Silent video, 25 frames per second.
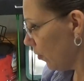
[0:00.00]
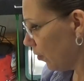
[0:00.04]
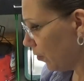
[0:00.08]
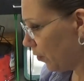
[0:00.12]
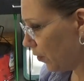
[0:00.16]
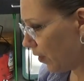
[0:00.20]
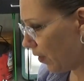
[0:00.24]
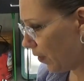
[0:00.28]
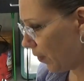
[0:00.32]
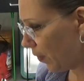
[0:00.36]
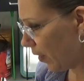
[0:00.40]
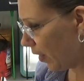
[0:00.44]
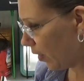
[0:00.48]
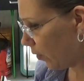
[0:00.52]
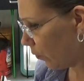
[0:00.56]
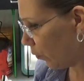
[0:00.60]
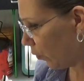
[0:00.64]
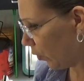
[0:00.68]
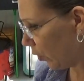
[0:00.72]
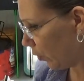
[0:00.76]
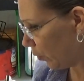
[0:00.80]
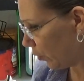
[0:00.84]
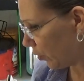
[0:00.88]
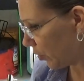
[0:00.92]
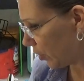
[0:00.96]
thing that
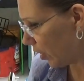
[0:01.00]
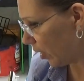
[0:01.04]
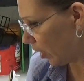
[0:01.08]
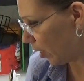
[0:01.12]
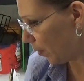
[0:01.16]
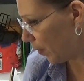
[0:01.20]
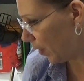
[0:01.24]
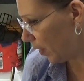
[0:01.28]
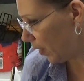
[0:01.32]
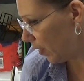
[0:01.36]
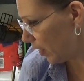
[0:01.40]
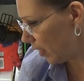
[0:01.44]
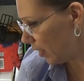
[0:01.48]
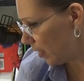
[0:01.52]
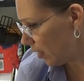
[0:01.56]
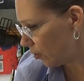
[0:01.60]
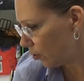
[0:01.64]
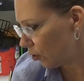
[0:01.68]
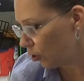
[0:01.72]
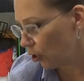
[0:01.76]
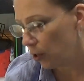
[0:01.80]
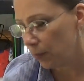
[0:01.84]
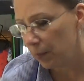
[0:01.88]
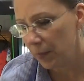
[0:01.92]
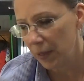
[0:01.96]
we will talk about is
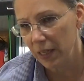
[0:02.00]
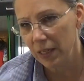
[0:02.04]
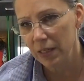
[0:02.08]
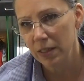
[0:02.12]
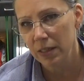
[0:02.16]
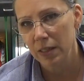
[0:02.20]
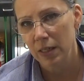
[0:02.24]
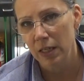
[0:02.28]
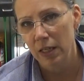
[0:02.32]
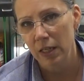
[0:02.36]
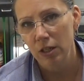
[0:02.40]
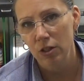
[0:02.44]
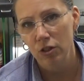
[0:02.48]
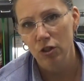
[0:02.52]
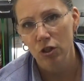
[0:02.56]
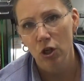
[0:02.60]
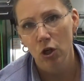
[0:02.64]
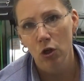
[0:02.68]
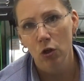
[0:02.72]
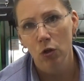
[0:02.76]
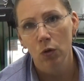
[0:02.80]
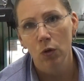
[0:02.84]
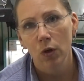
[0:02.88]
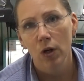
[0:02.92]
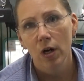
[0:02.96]
our basting.
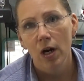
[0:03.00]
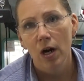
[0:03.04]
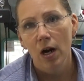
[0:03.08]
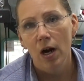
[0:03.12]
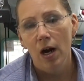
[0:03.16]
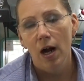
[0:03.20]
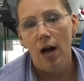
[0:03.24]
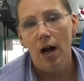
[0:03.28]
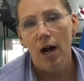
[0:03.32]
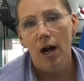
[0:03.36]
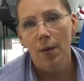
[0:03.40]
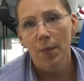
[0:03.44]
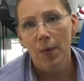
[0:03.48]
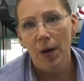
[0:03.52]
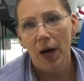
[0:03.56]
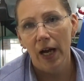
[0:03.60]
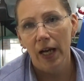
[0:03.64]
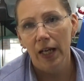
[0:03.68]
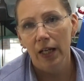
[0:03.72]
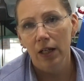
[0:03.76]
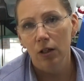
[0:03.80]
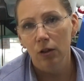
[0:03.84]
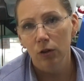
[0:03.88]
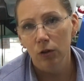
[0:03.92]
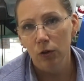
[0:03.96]
So
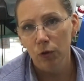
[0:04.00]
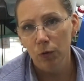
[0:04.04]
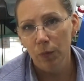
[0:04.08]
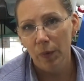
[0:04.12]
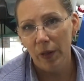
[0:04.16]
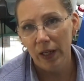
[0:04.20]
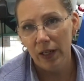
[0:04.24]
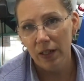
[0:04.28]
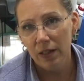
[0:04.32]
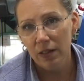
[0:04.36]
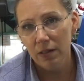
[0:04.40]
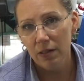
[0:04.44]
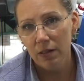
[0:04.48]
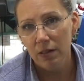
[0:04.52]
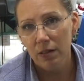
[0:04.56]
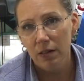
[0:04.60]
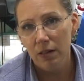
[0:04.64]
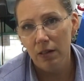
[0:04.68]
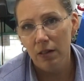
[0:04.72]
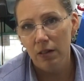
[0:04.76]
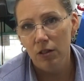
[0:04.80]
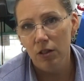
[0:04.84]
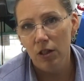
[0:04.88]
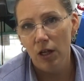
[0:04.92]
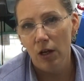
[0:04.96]
I glue
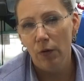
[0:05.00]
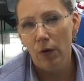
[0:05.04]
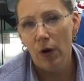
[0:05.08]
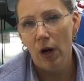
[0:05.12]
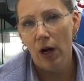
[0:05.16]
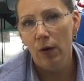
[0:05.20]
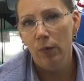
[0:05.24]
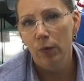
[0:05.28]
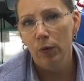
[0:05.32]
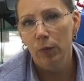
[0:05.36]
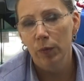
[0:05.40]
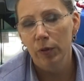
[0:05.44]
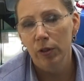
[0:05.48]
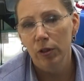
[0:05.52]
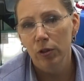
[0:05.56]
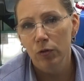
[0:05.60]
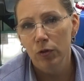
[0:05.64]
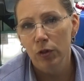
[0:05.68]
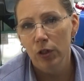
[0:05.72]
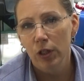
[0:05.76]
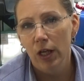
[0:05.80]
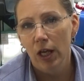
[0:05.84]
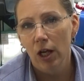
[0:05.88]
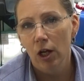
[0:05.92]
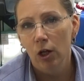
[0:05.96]
baste. So I will be
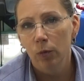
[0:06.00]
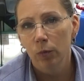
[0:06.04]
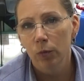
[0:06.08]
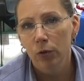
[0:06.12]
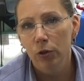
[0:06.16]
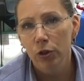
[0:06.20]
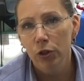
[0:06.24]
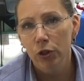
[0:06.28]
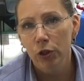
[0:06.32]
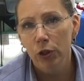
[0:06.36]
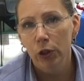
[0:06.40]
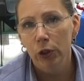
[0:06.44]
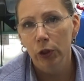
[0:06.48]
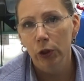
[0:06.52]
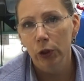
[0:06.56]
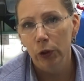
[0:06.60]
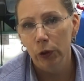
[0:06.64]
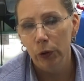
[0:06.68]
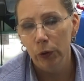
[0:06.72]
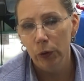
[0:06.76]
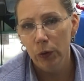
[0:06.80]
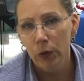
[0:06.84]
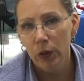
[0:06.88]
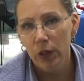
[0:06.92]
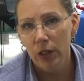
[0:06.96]
using Elmer's
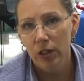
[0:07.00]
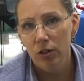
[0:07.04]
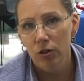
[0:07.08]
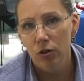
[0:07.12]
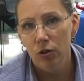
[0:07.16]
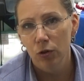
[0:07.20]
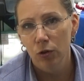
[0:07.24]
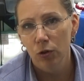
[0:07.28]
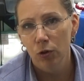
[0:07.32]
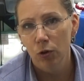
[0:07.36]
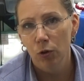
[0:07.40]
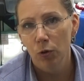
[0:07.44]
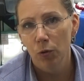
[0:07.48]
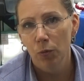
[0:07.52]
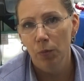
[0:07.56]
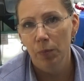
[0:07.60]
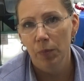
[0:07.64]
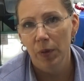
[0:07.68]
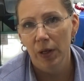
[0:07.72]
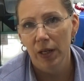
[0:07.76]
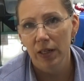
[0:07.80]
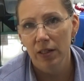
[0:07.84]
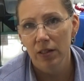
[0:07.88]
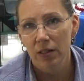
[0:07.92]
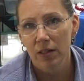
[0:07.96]
glue to
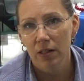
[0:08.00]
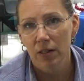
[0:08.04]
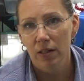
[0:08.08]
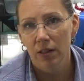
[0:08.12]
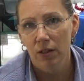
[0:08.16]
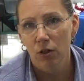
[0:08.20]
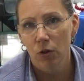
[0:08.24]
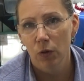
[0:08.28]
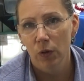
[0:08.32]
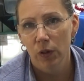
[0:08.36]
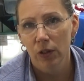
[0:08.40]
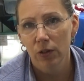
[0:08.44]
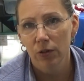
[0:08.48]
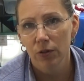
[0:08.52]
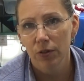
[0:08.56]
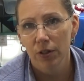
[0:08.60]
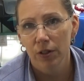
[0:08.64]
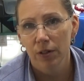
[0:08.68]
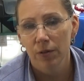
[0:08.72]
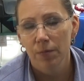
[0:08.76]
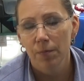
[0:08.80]
baste the quilt.